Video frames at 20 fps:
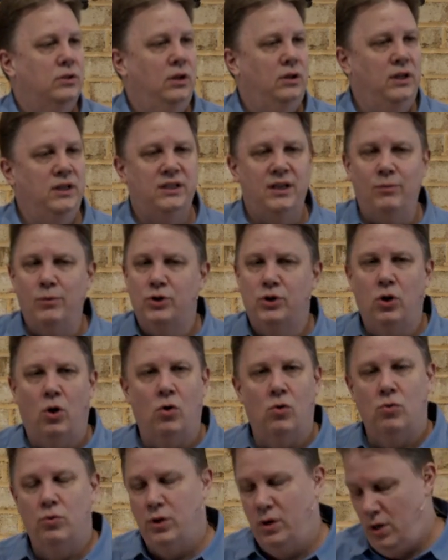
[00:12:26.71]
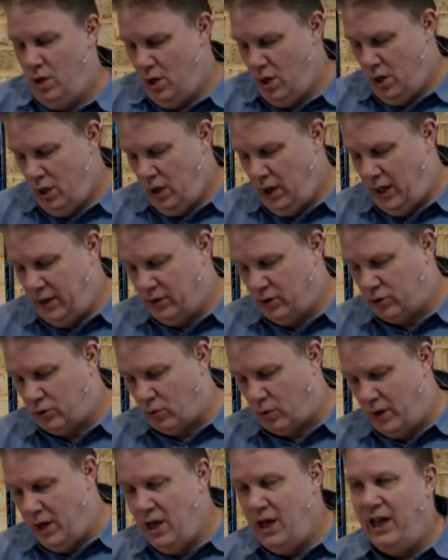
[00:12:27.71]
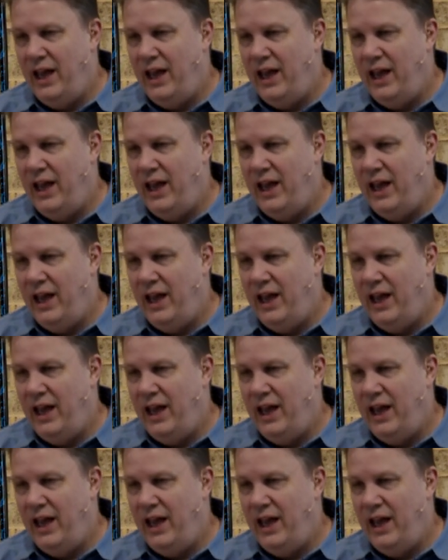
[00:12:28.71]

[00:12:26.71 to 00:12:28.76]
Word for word: at least that we're told in the story,